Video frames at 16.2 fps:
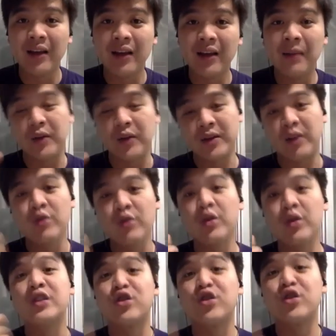because they're used to
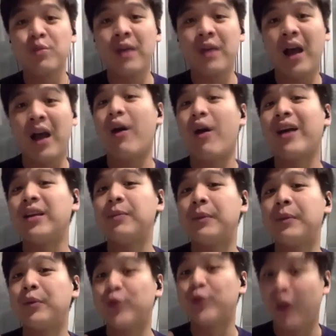assuming how other
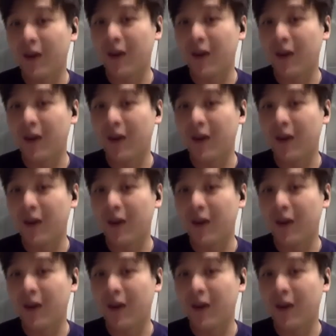people talk.